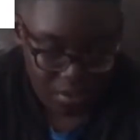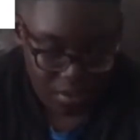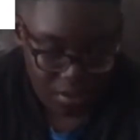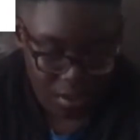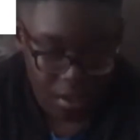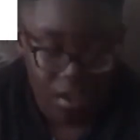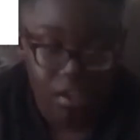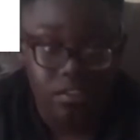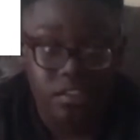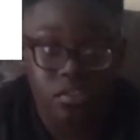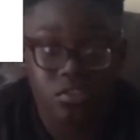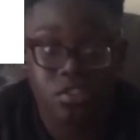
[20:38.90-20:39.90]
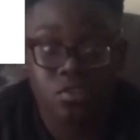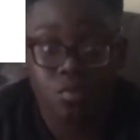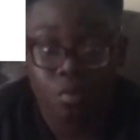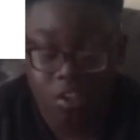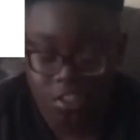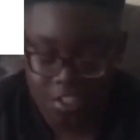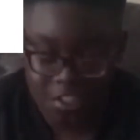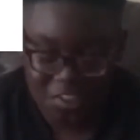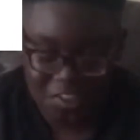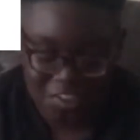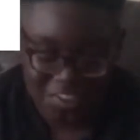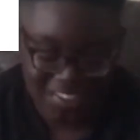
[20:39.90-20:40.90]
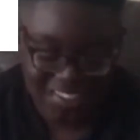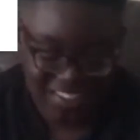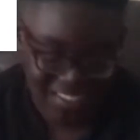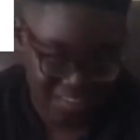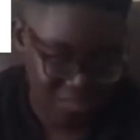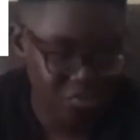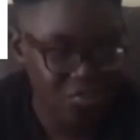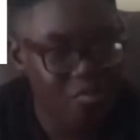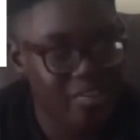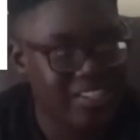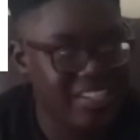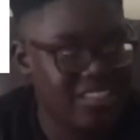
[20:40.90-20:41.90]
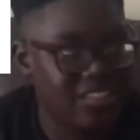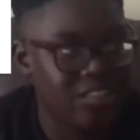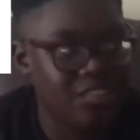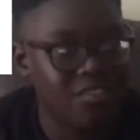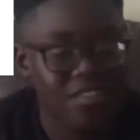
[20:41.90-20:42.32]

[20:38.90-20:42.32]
there was this one incident. Well, not really incident,